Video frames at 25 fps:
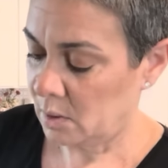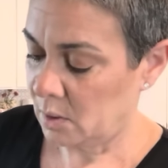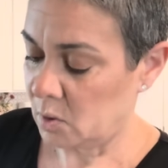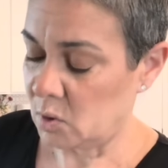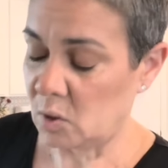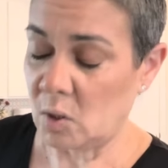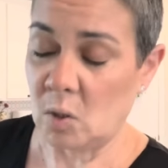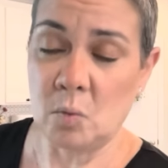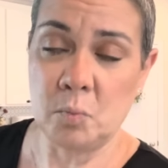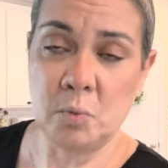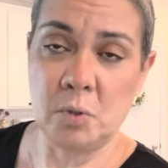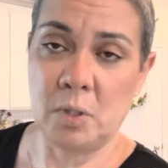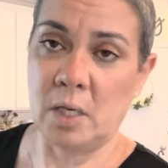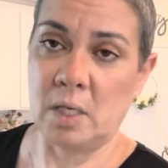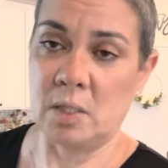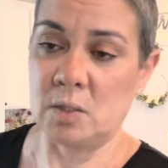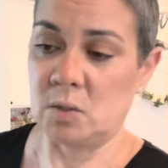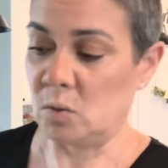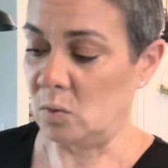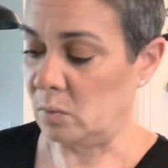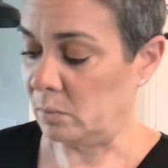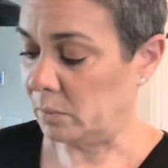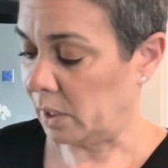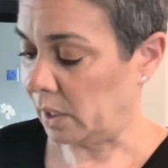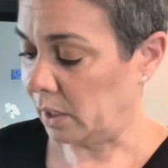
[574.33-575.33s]
So I hope you guys
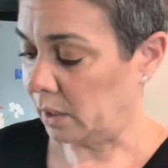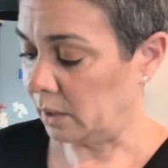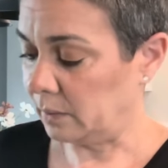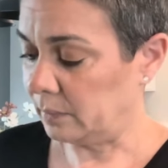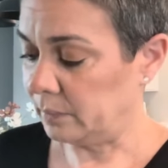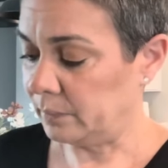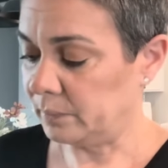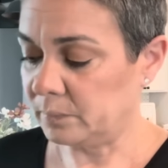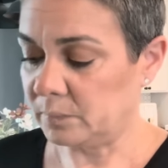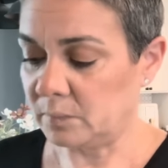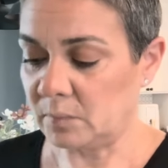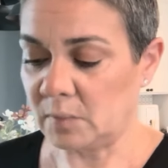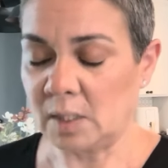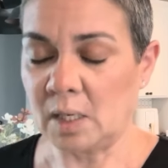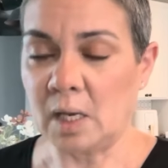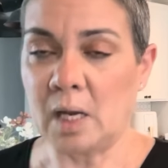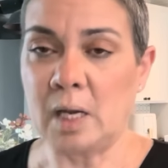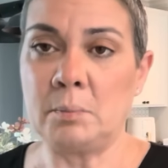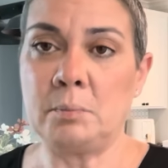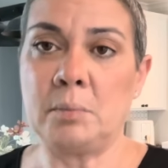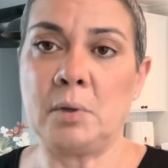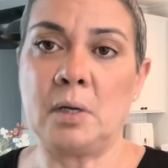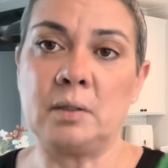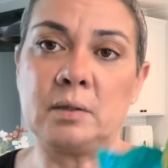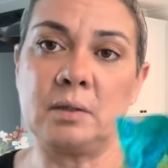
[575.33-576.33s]
don't mind. I
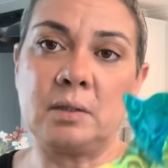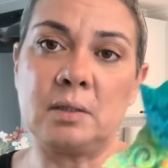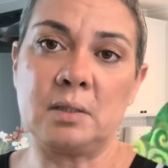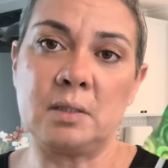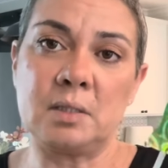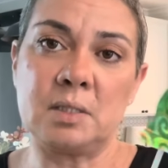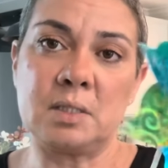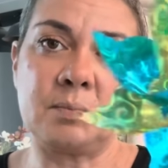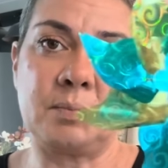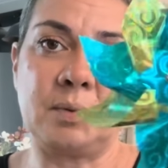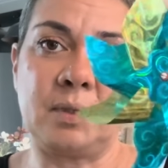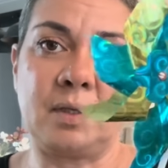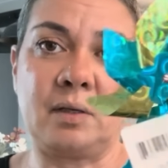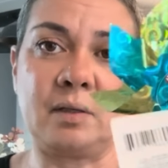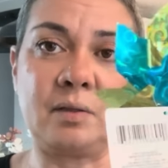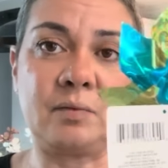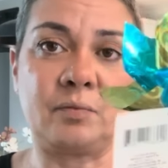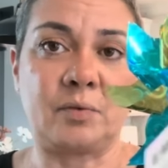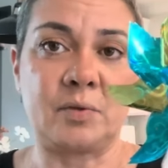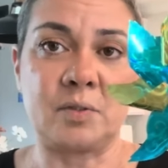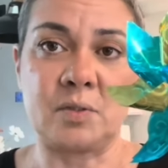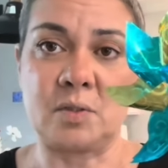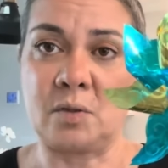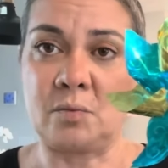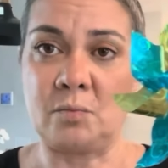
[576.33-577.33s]
bought this because
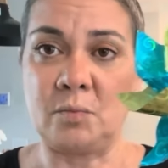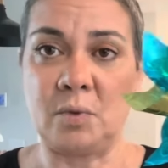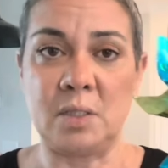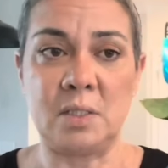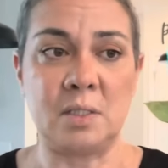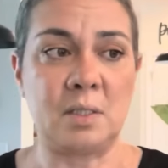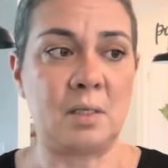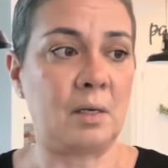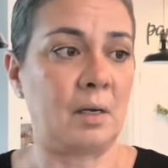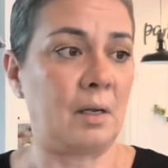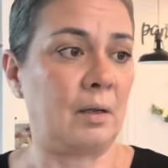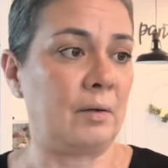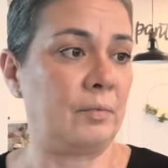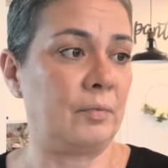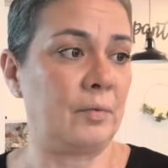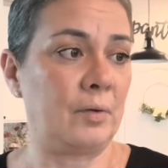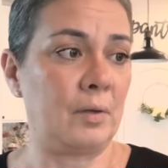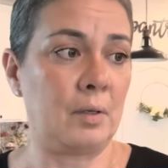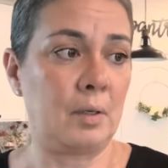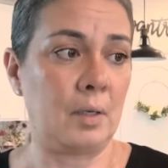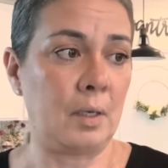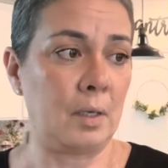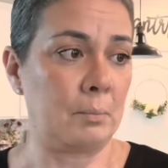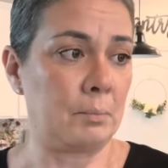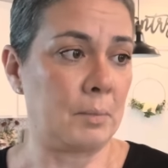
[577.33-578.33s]
for some reason I felt
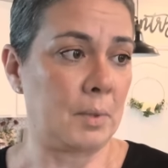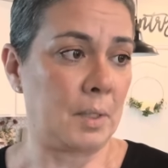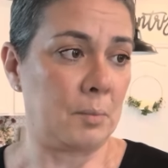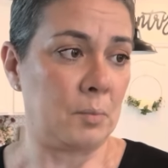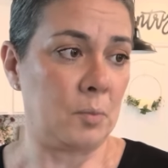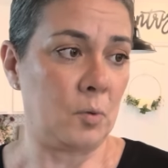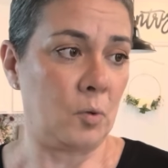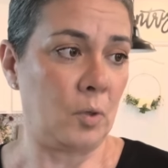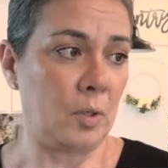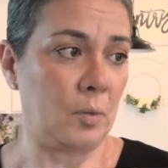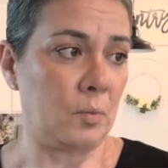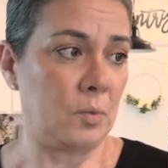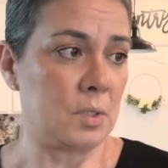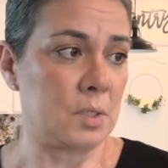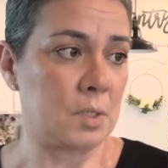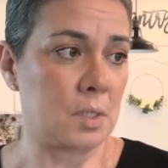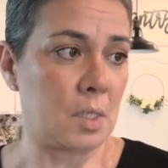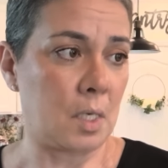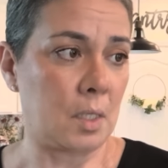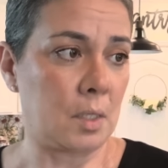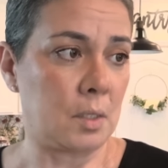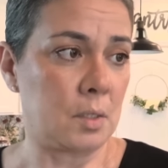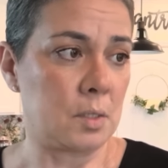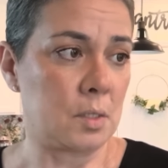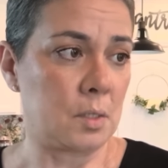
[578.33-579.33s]
like my boy was
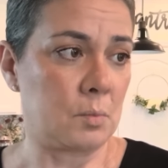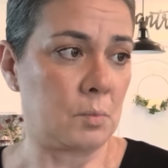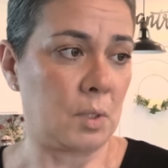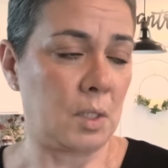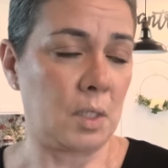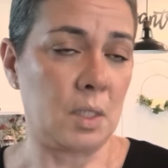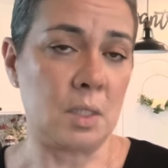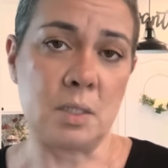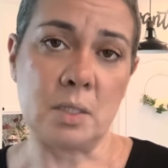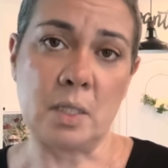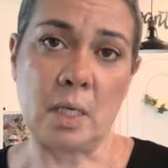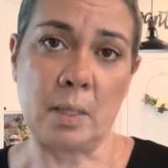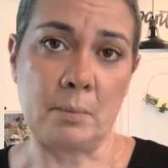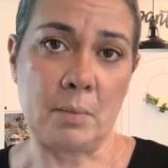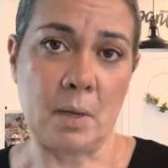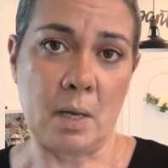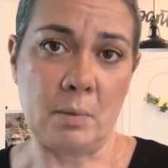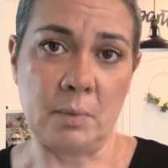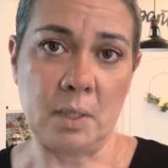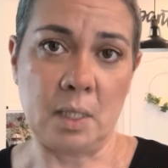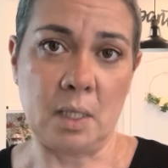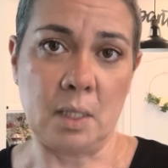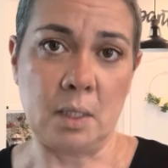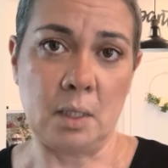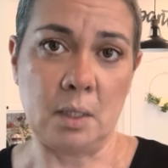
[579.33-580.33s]
talking to me. He's like, mom,
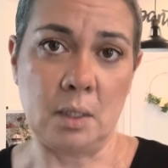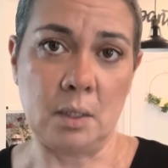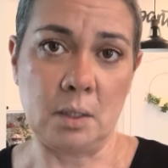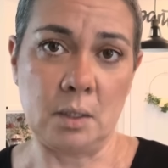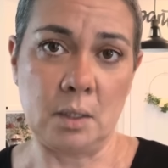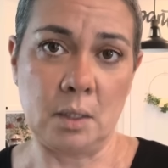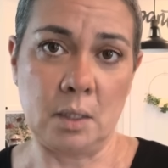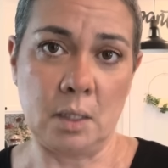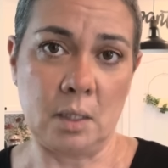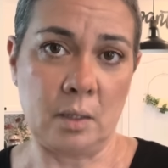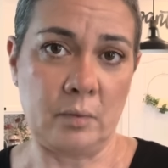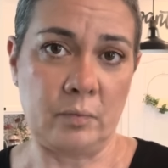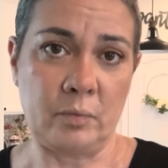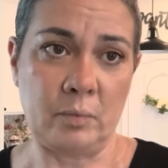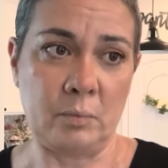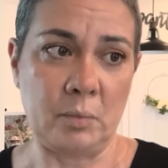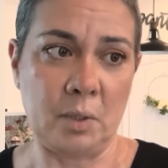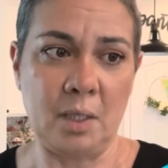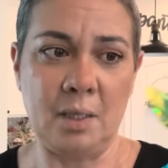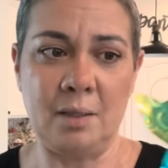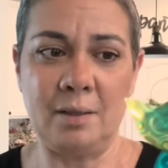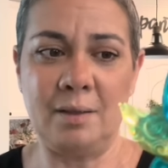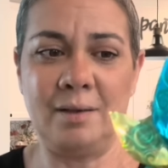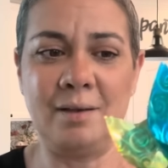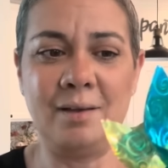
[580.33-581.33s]
get it, get it for
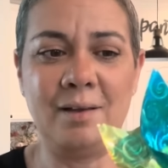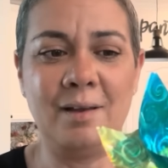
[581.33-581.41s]
me.